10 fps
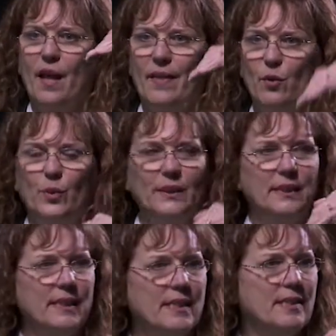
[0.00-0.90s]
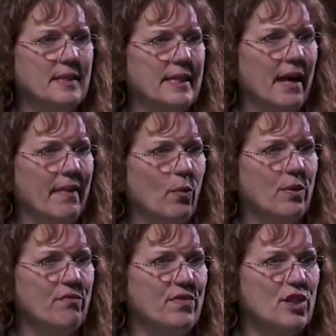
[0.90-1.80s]
they really need to see how that
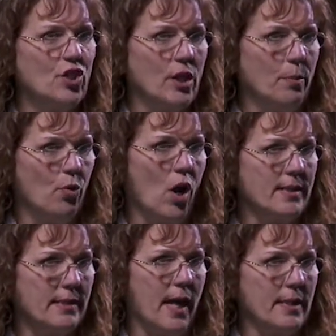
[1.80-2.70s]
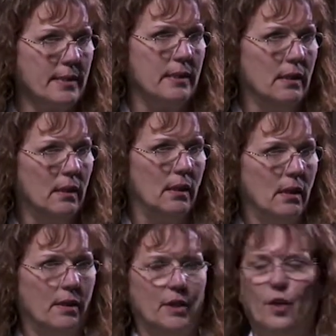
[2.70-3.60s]
revision process,
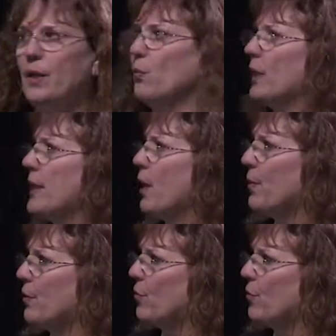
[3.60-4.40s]
you know, can really help their